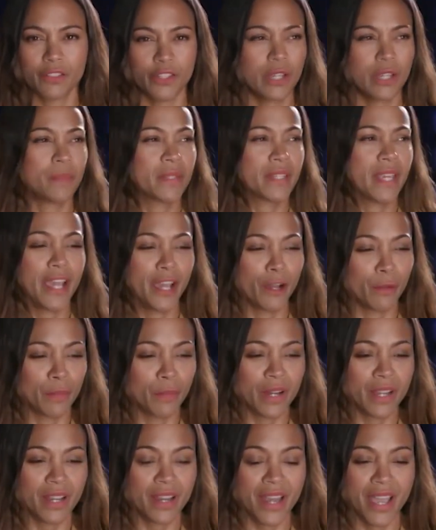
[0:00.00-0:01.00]
James
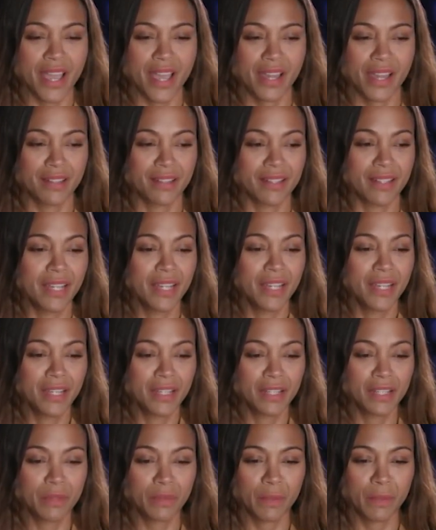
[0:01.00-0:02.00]
Cameron, and
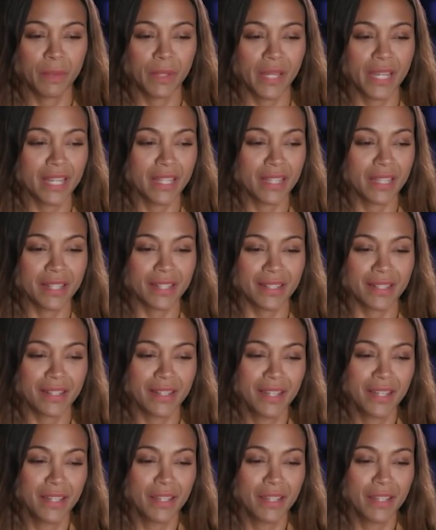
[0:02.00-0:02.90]
to be playing this,